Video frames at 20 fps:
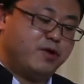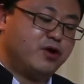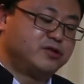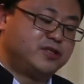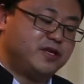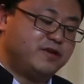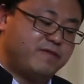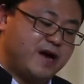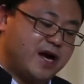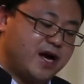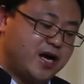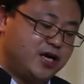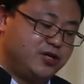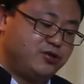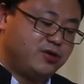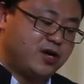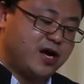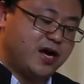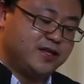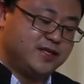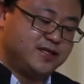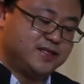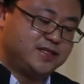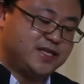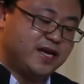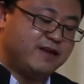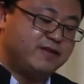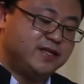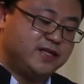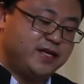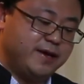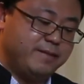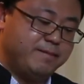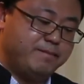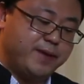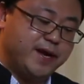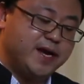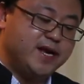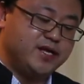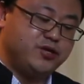than 170
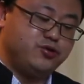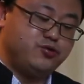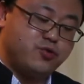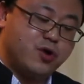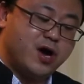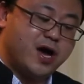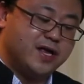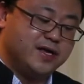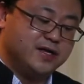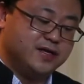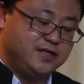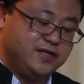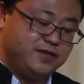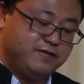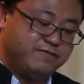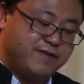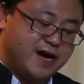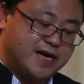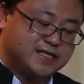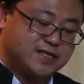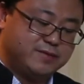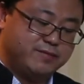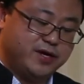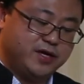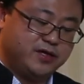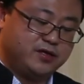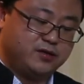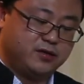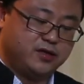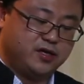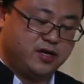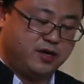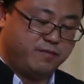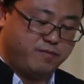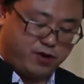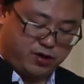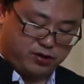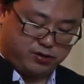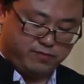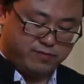billion yuan investment
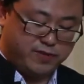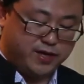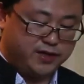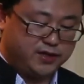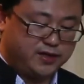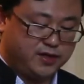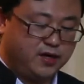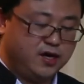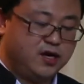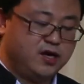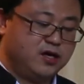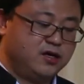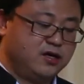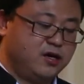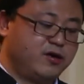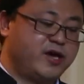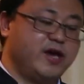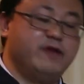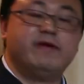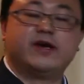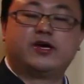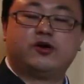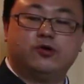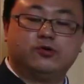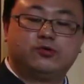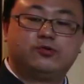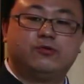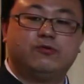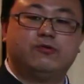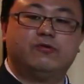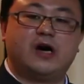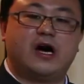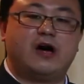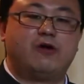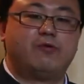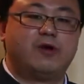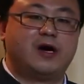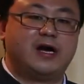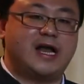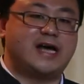amount. Okay, we go to
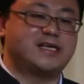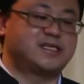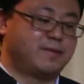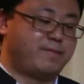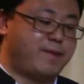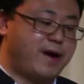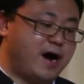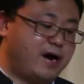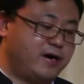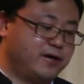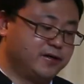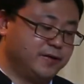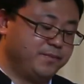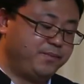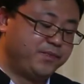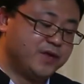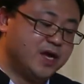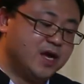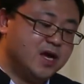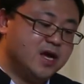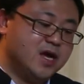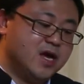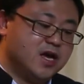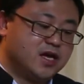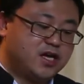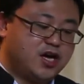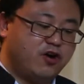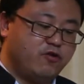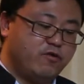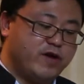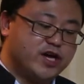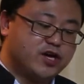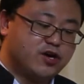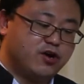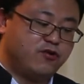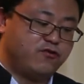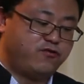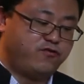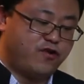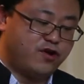our last part. Can we
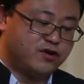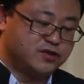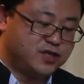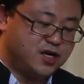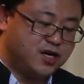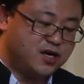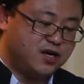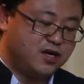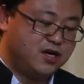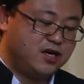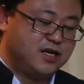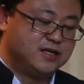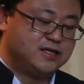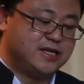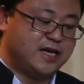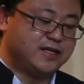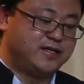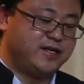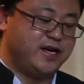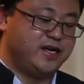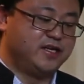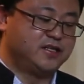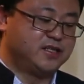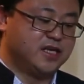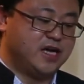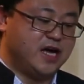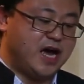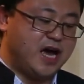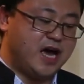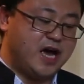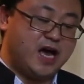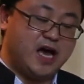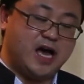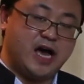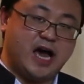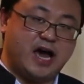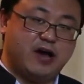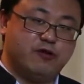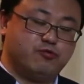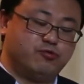go further? That is,
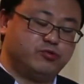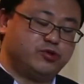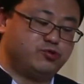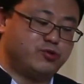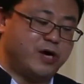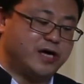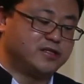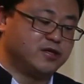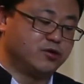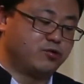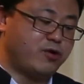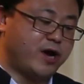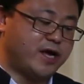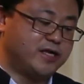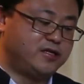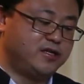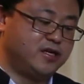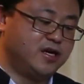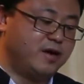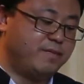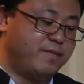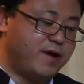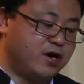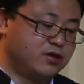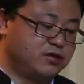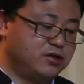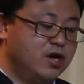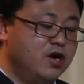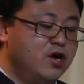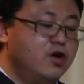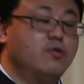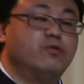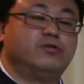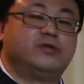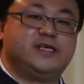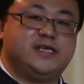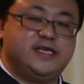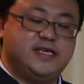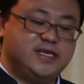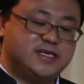I would raise a question about
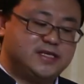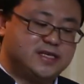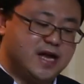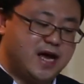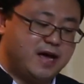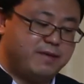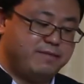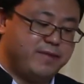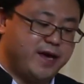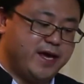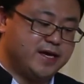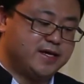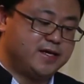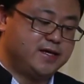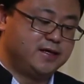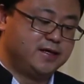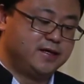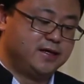would Islamic